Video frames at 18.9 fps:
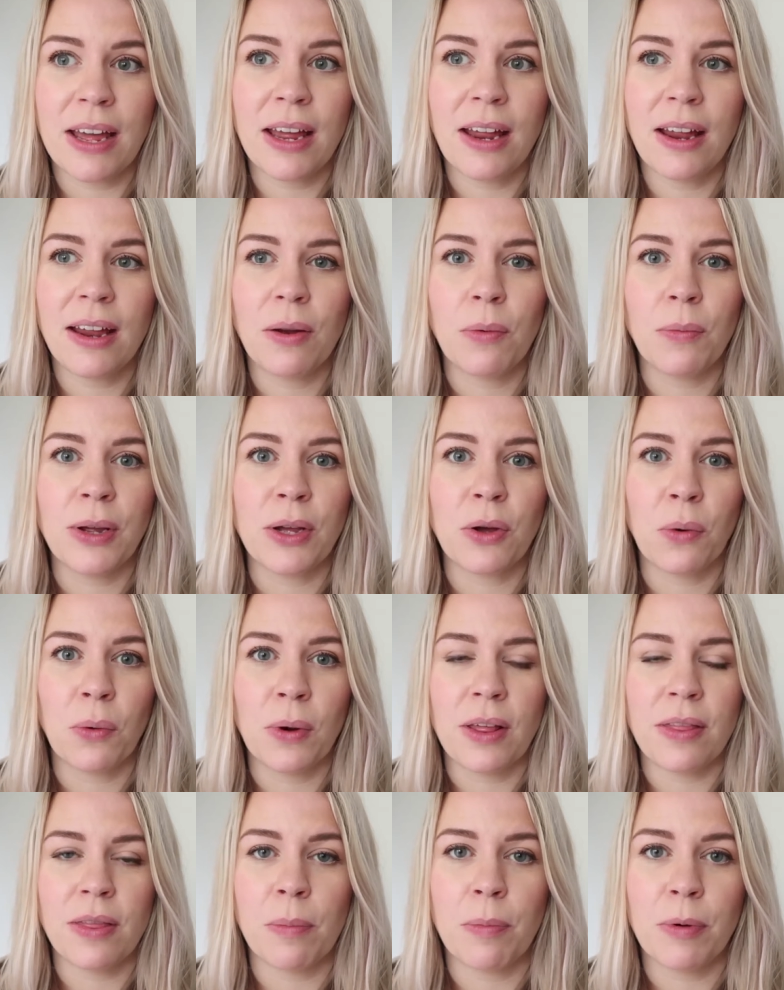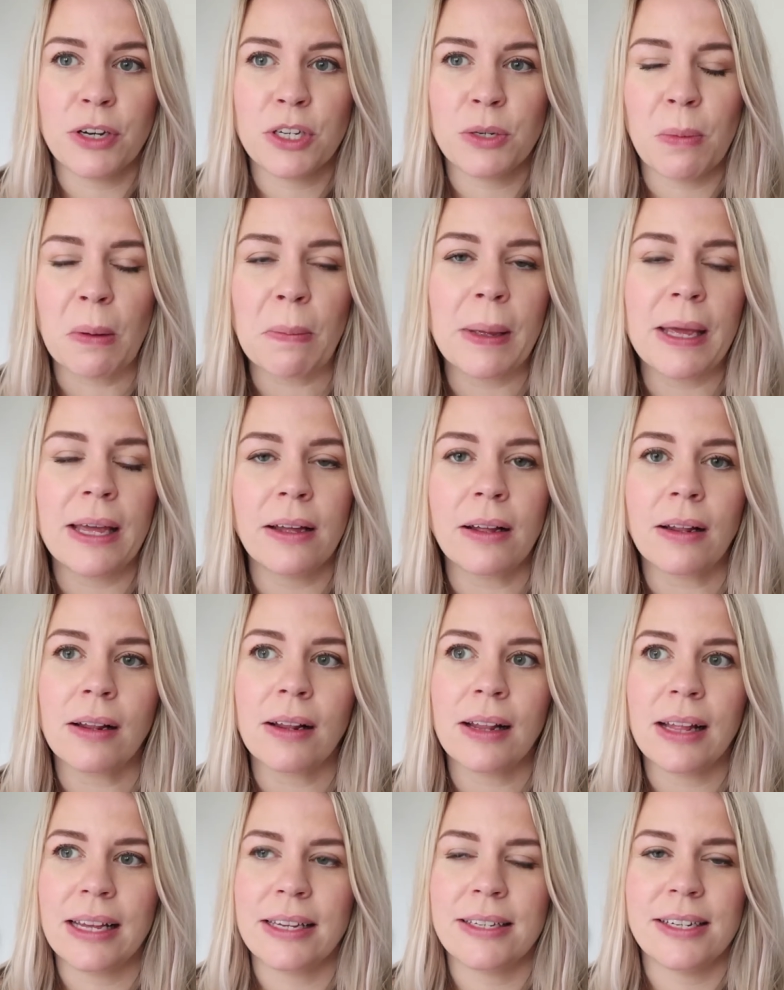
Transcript: it. We call it the Bridgemobile.